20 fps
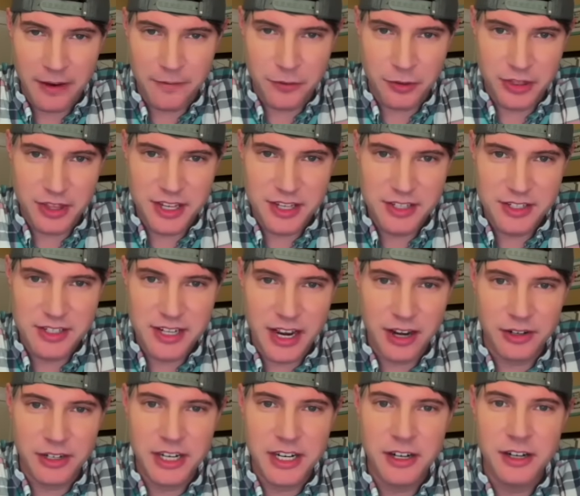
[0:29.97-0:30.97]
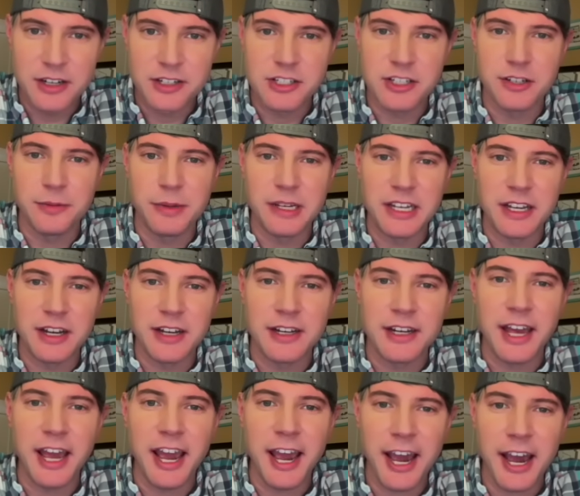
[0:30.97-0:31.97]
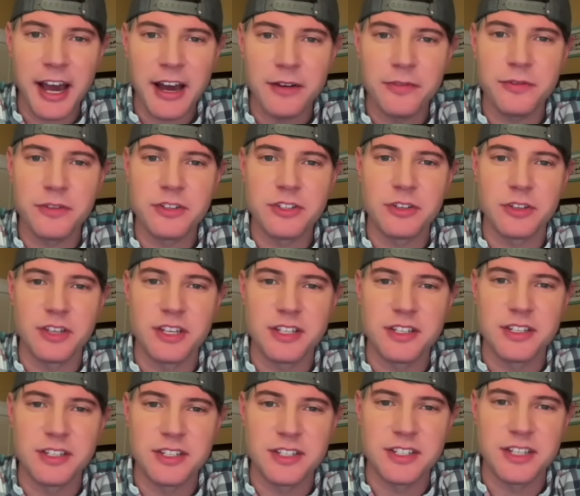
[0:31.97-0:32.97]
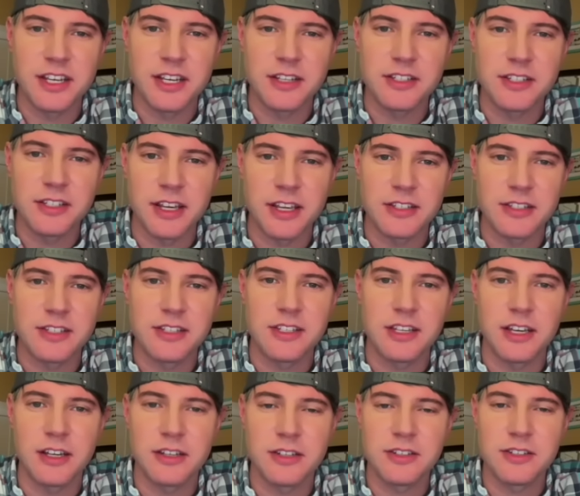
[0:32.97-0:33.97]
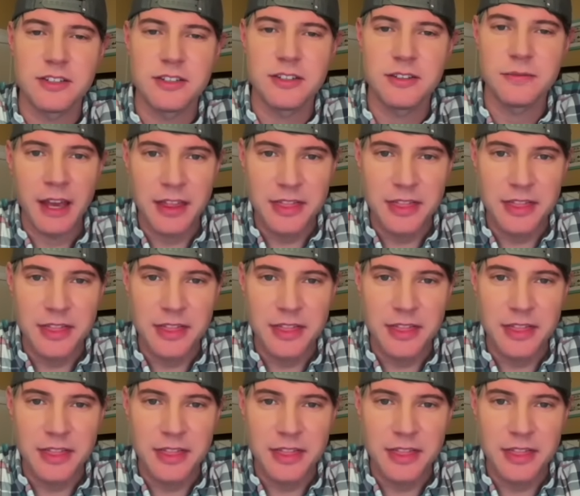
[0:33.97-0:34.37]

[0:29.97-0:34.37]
And for this down here, it's going to be cut in half, so this is 6 and 6.